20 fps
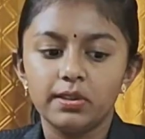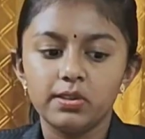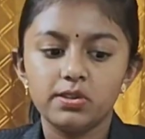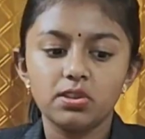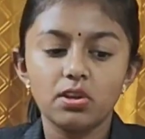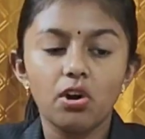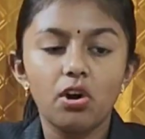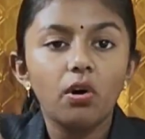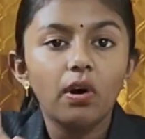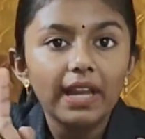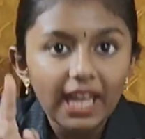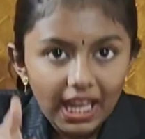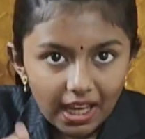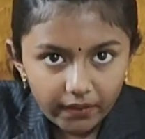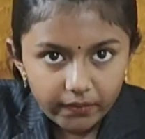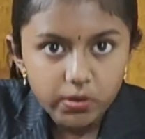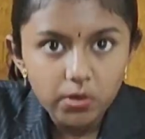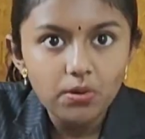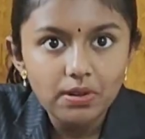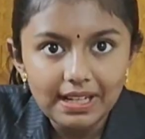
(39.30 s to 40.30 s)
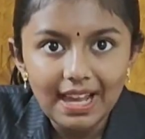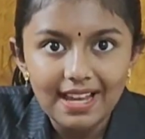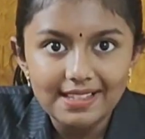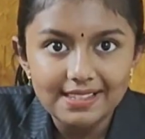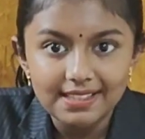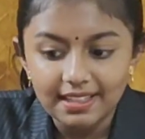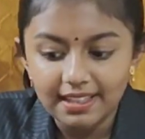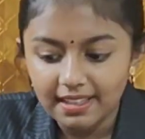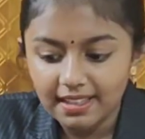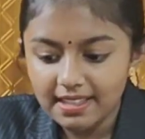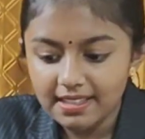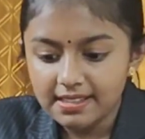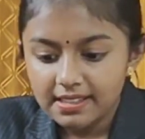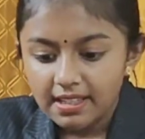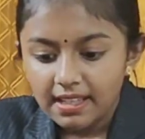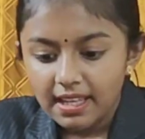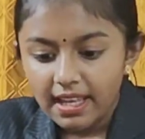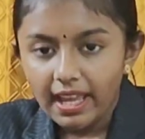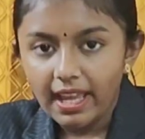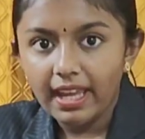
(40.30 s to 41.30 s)
So I have 2 glasses
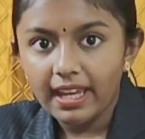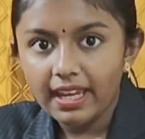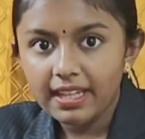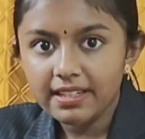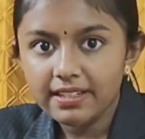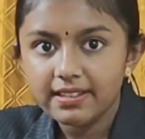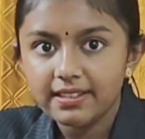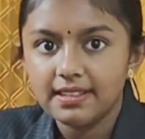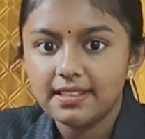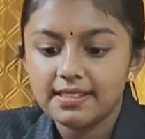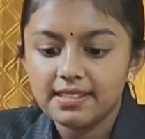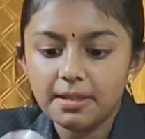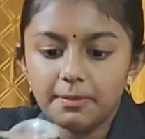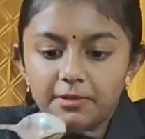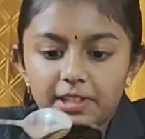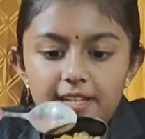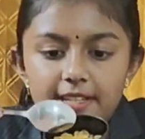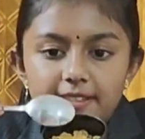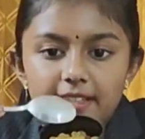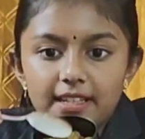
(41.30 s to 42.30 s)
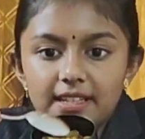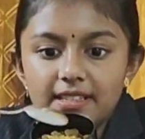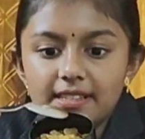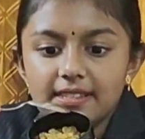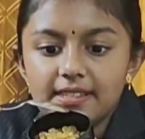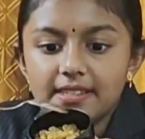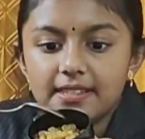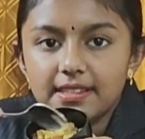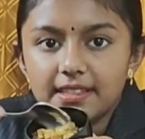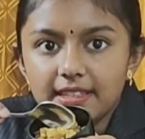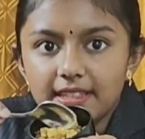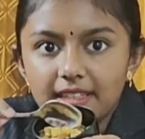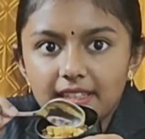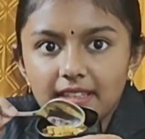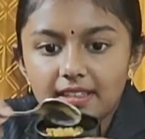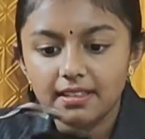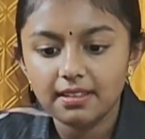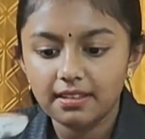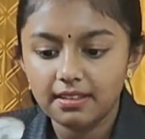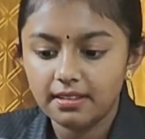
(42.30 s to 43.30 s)
and some raisins, see?
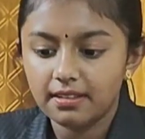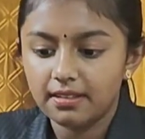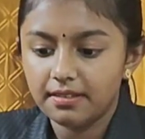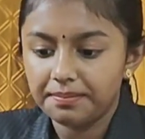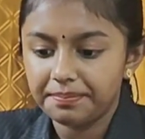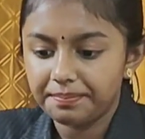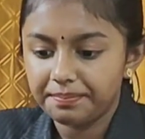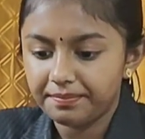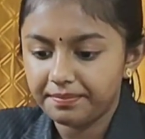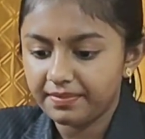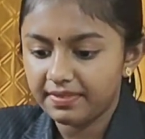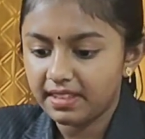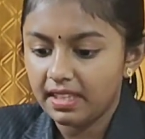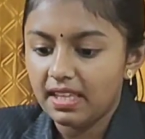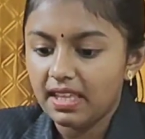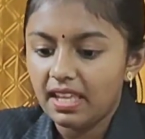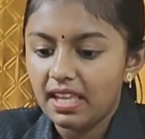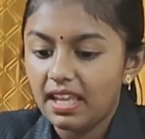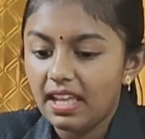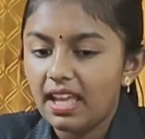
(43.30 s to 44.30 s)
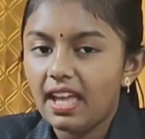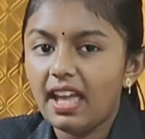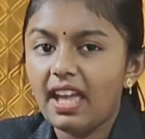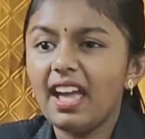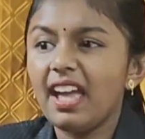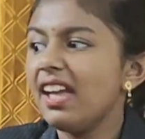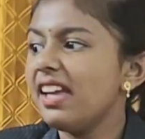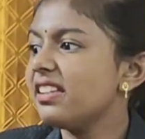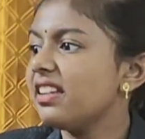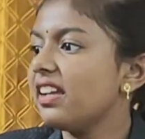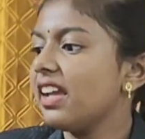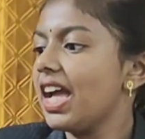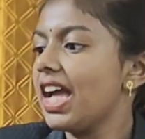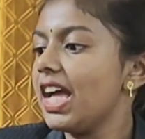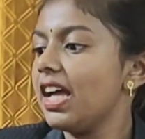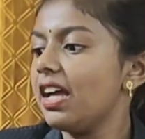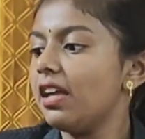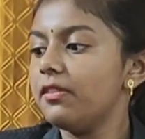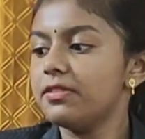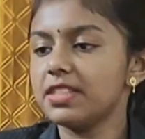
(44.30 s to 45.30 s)
And I
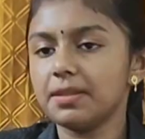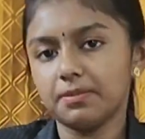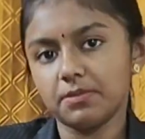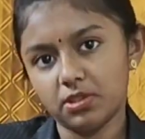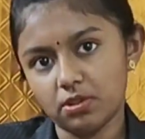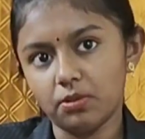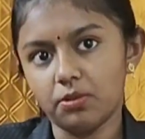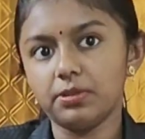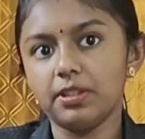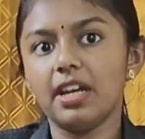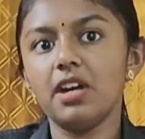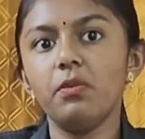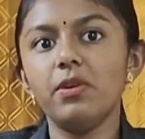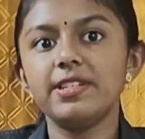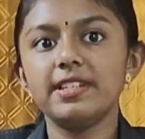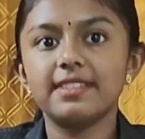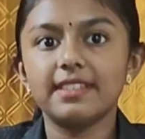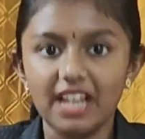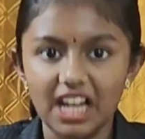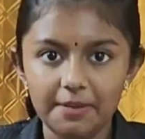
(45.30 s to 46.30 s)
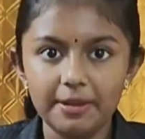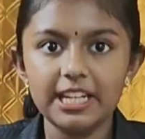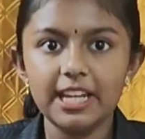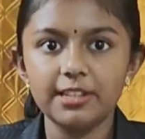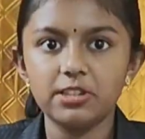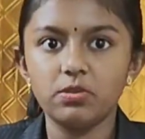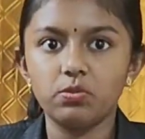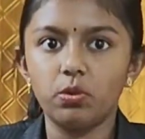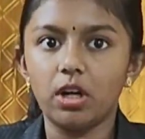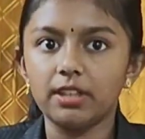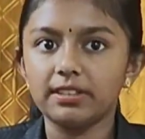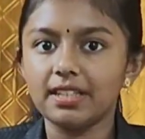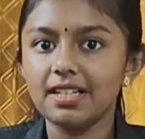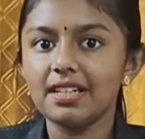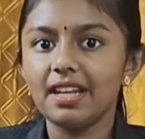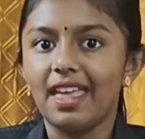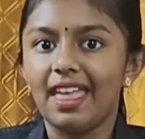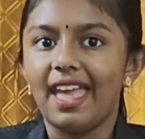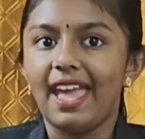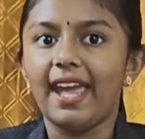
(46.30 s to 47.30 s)
have some soda, which is carbonated water,
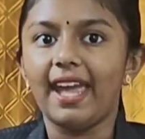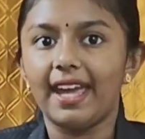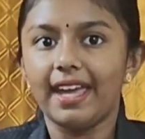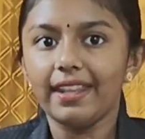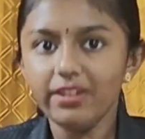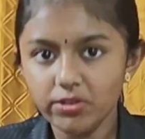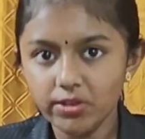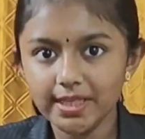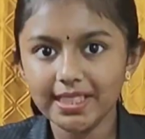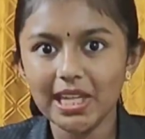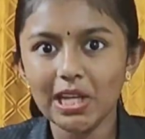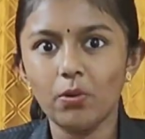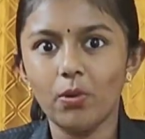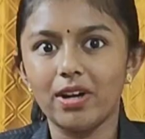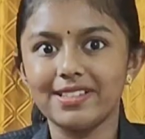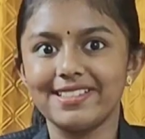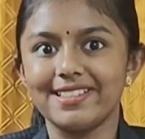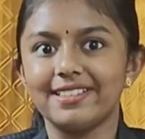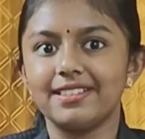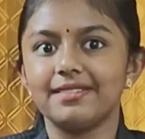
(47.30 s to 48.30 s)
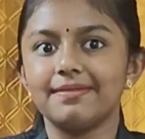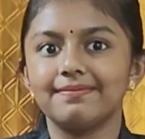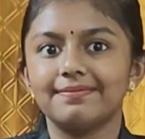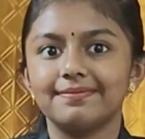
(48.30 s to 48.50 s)
and drinking water.